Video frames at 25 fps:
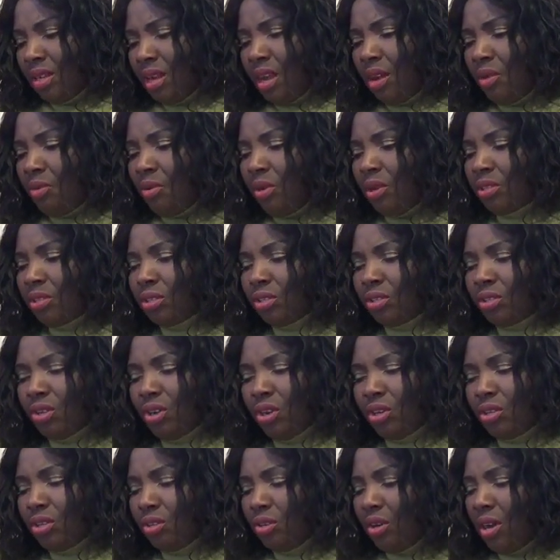I want to
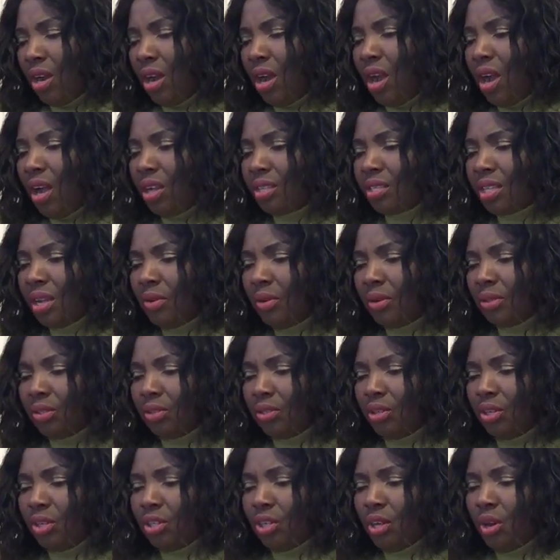know your heart. I want
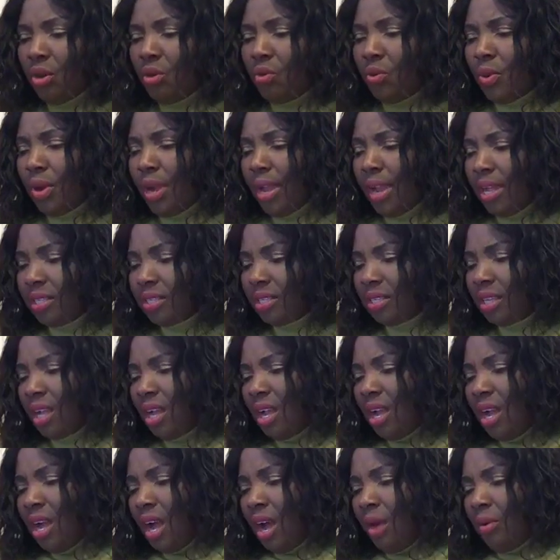to know your ways.
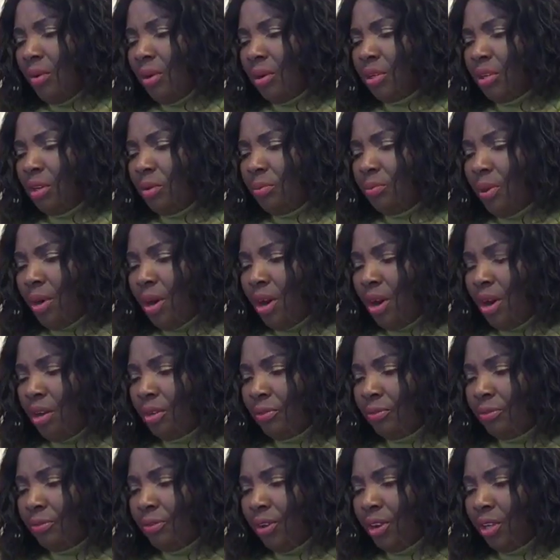I want to
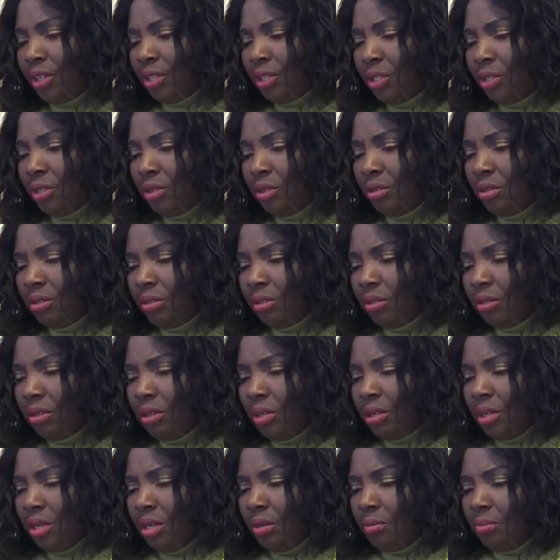bond for you.
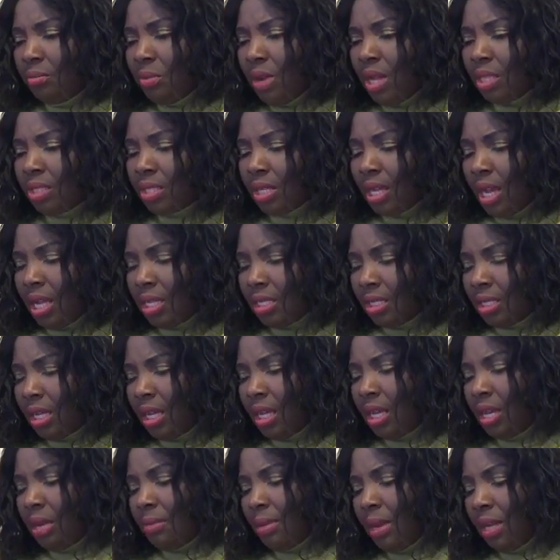Mas
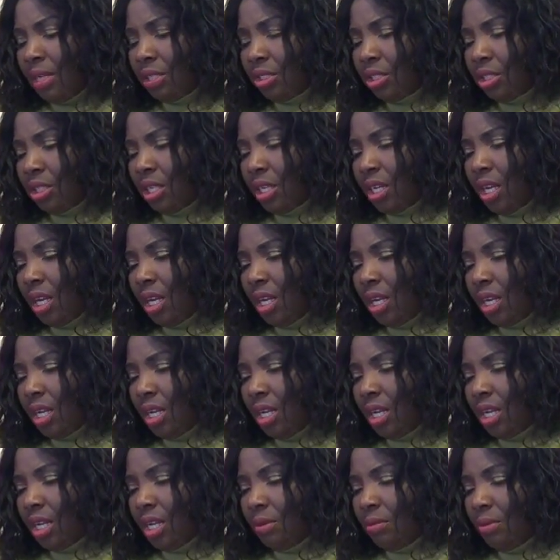kantalaba
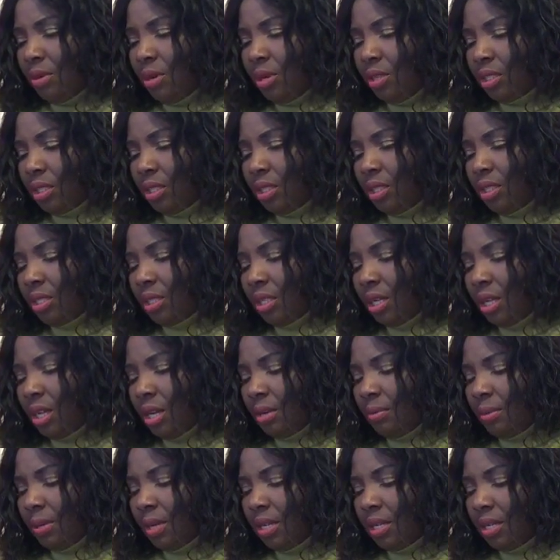shikeregelega boshi
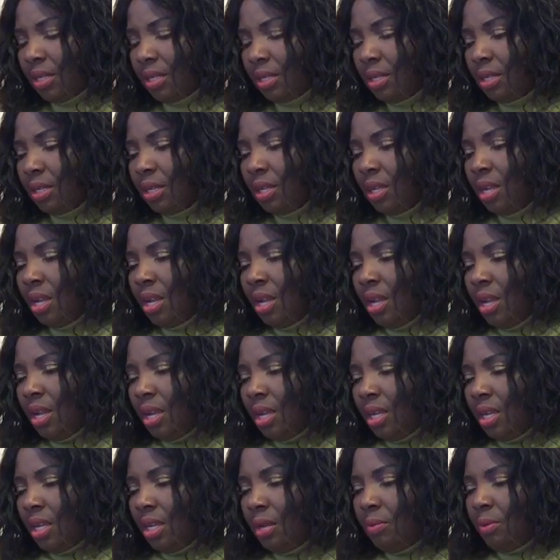taraba.
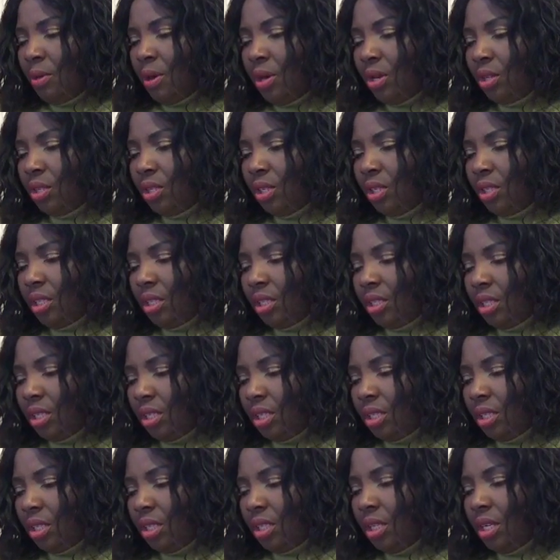Ibrogo do do do do
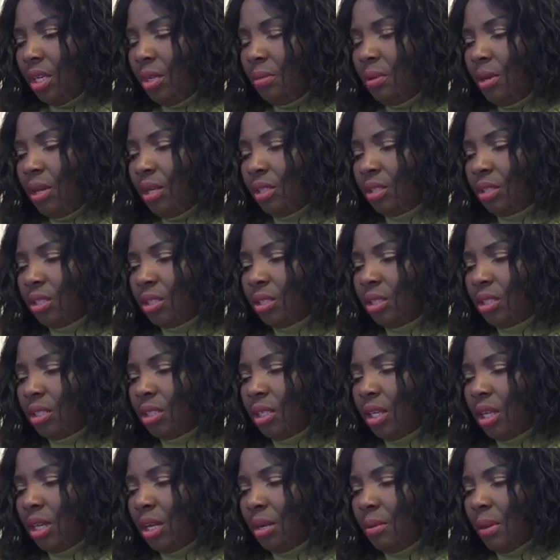do do do boshi
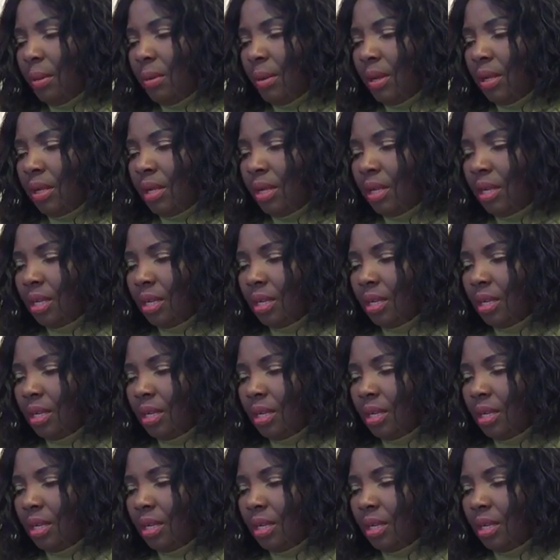taraba.